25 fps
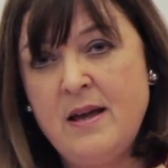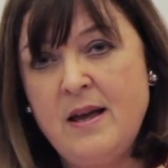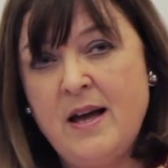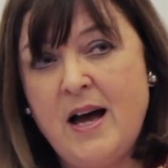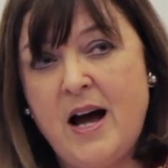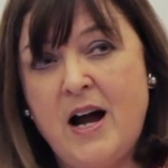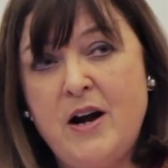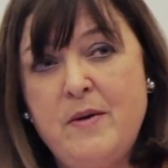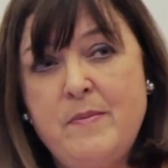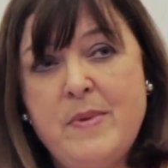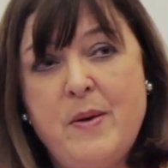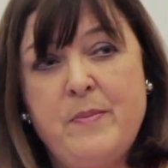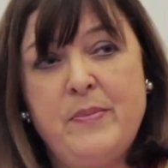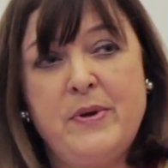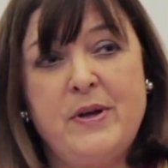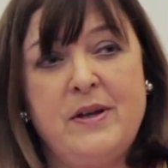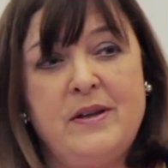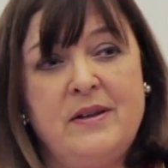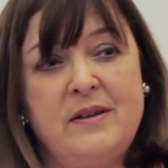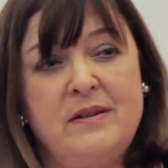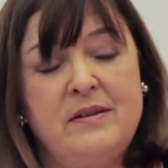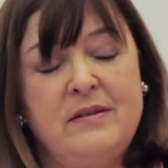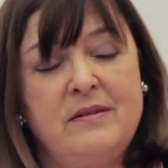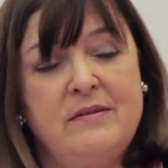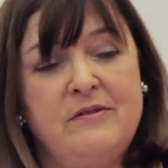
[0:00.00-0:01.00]
I remember
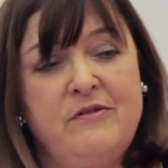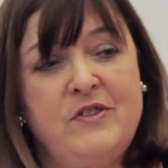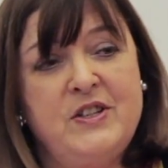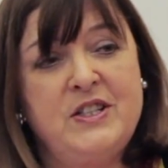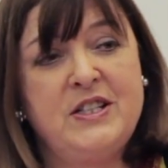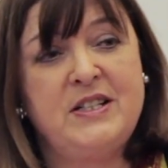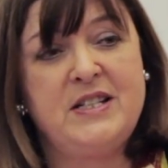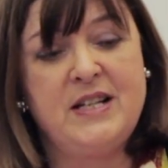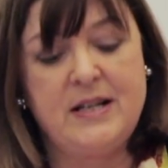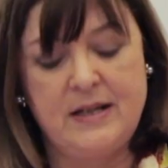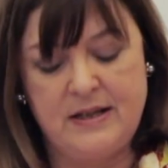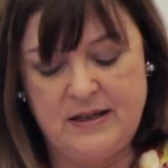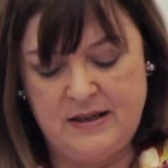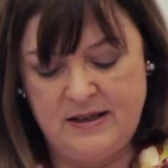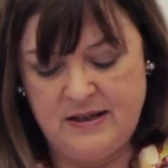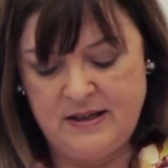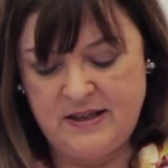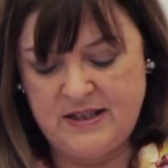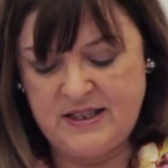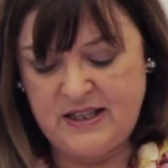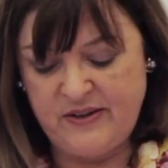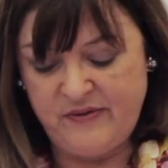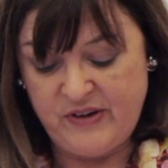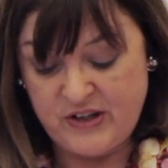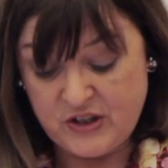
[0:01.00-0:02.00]
visiting
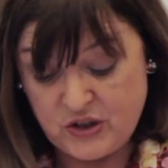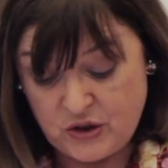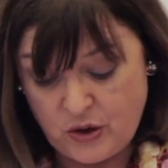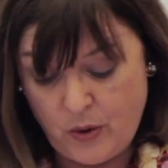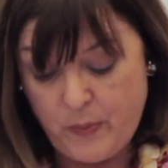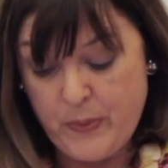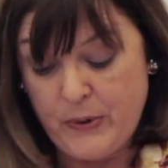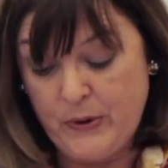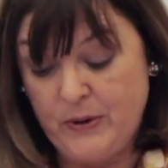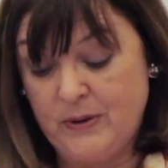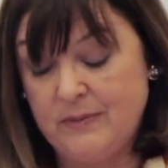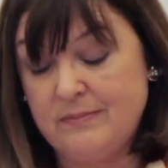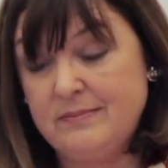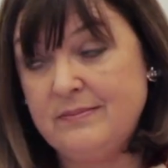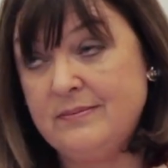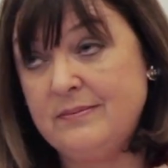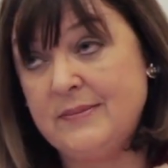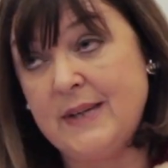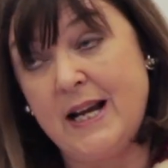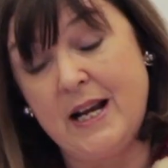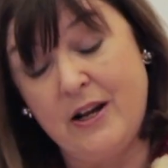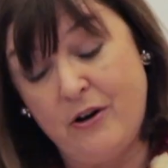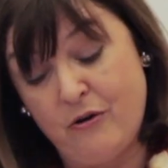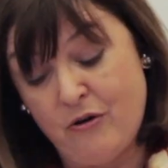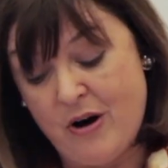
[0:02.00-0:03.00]
Sevastopol
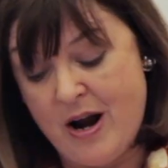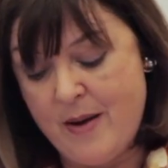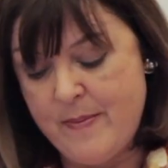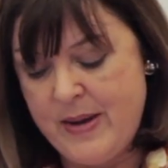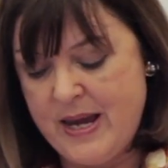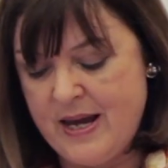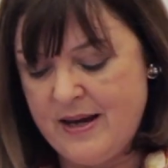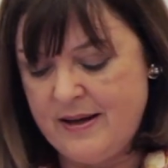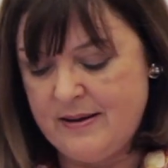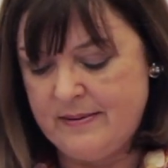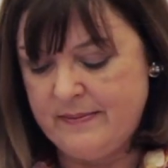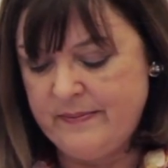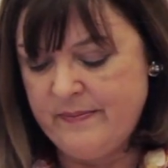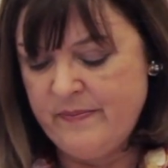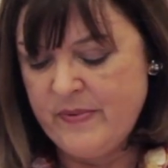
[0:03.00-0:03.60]
in Crimea